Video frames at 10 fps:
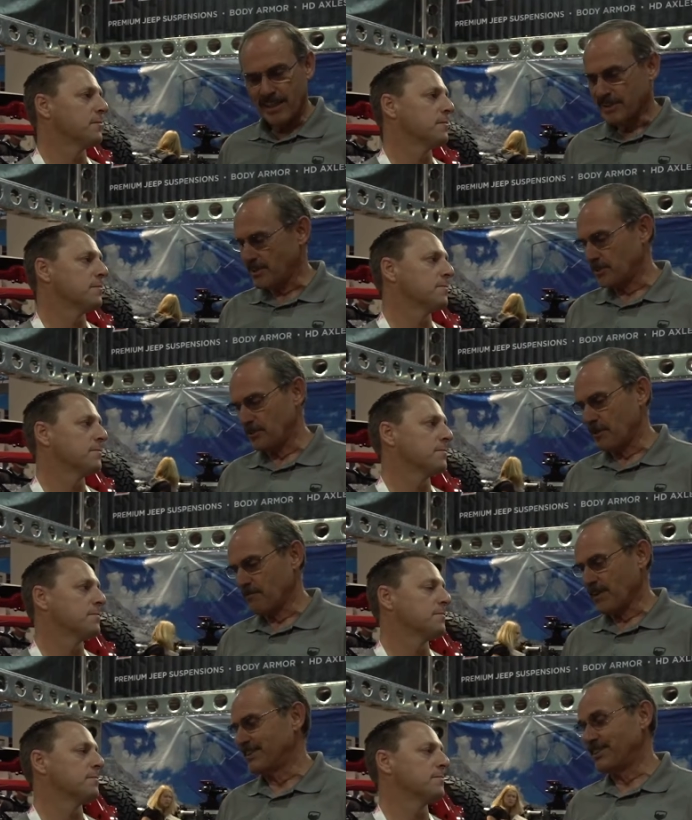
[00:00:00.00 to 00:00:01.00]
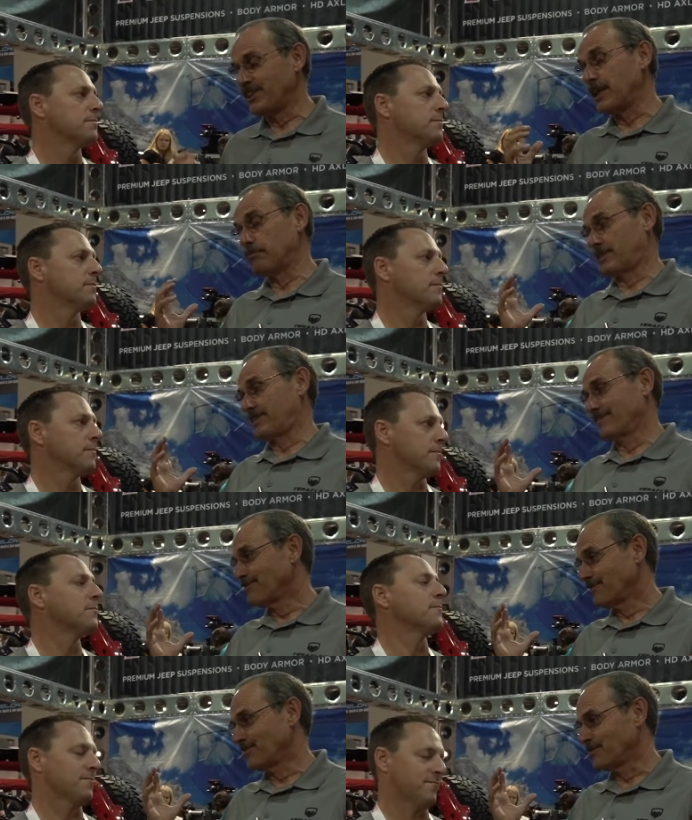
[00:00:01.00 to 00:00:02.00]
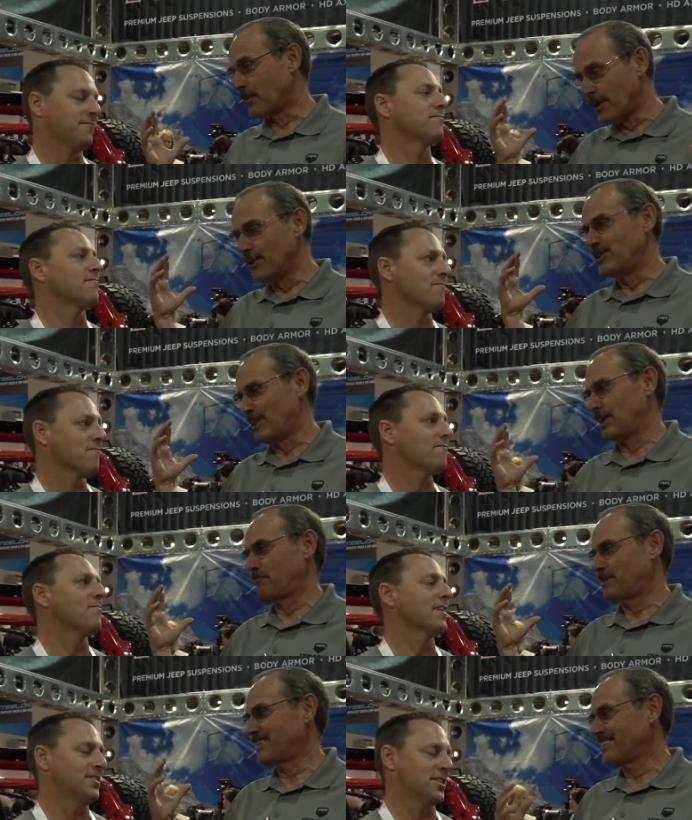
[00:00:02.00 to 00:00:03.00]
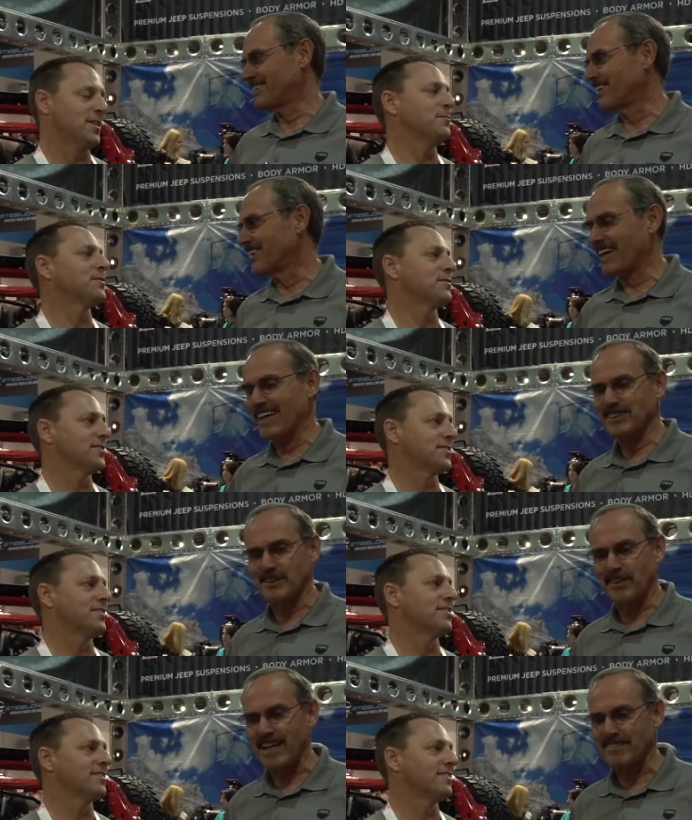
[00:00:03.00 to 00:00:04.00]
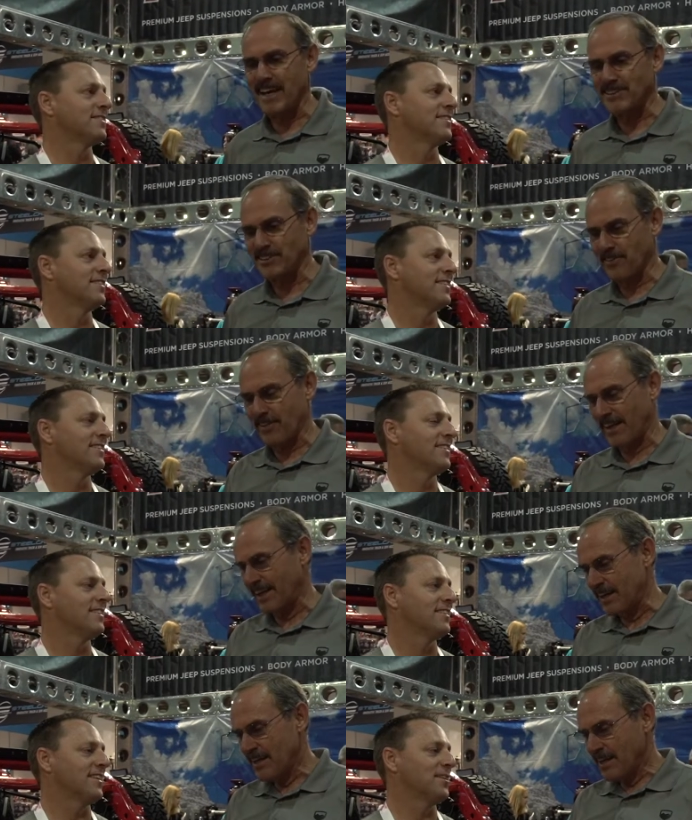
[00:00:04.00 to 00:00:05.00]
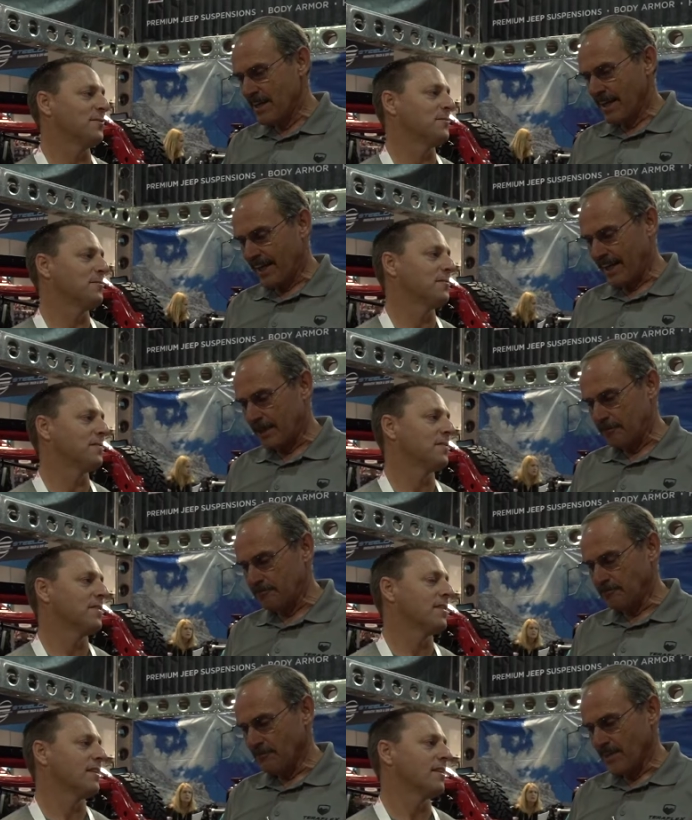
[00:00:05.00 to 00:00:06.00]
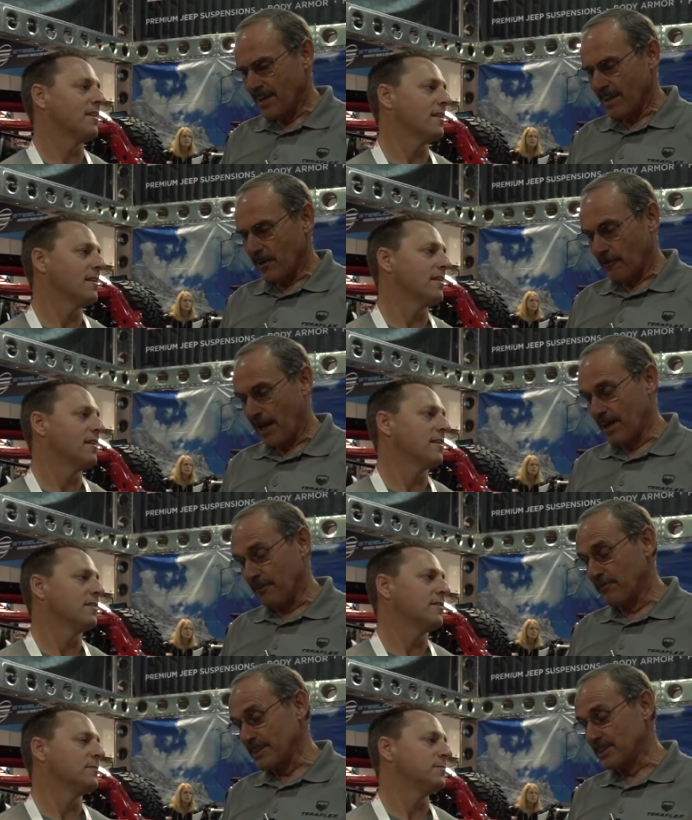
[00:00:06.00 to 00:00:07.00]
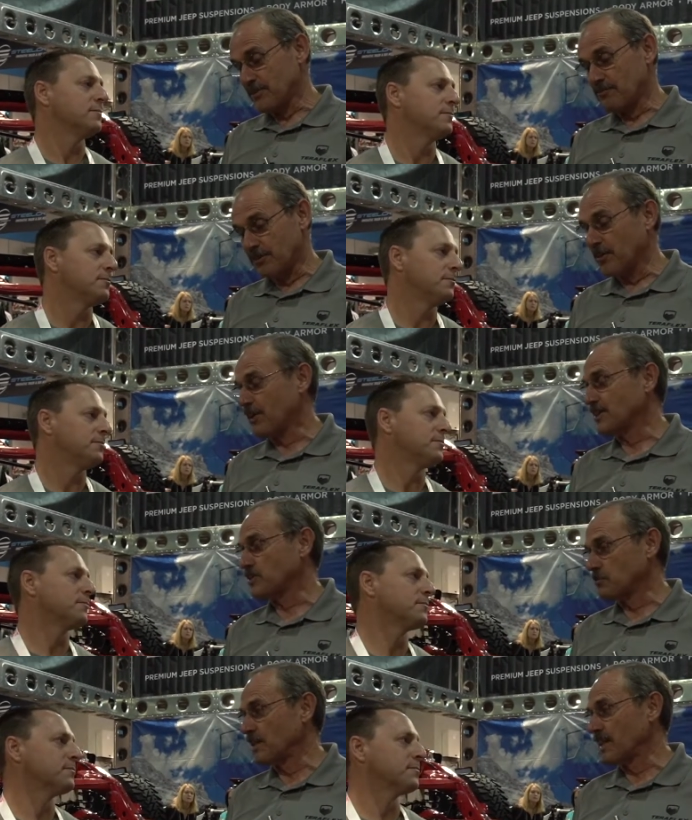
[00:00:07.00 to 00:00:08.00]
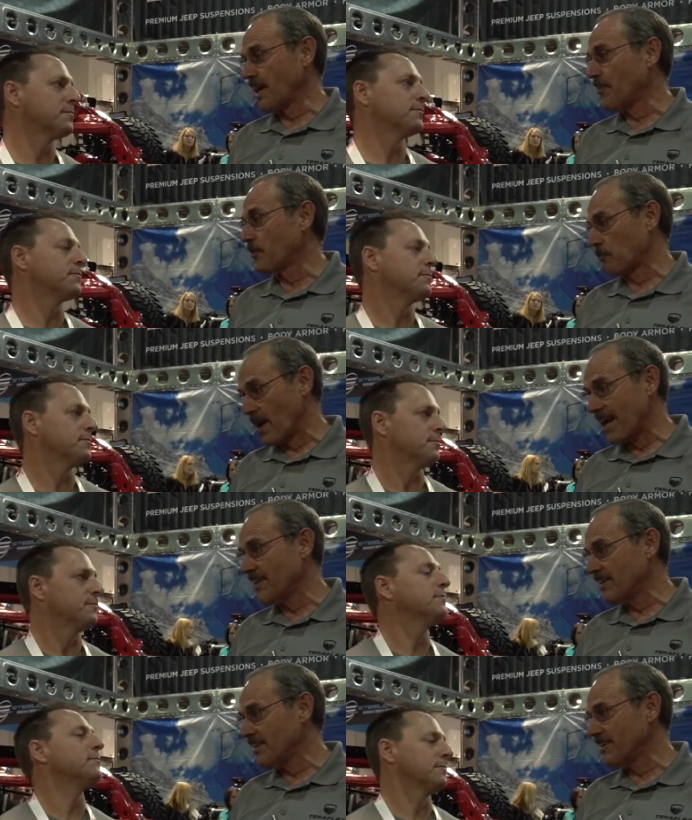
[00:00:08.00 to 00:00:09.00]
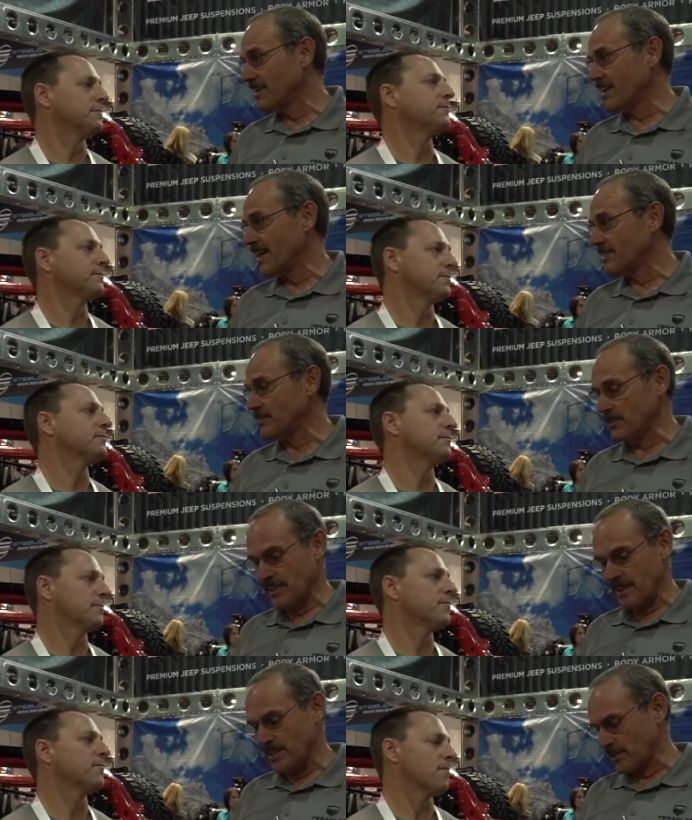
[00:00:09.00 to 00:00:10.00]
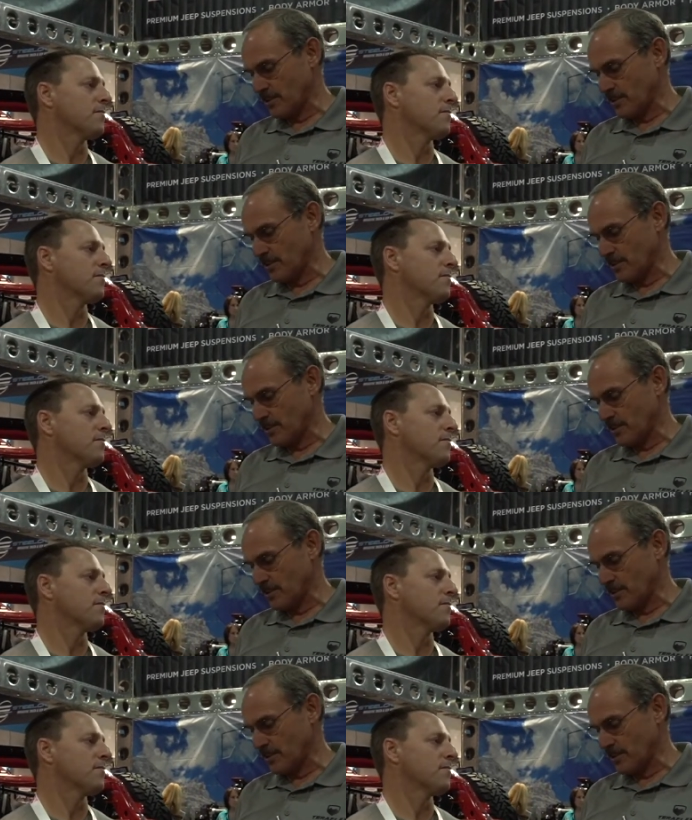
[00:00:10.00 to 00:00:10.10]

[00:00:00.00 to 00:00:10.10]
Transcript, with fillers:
Speaker 1: shoot Jeeps. We do Jeeps. Jeeps. Okay, sure. so that that's our thing. Yep. Um, and we've just focused really on the Wrangler in the last few years.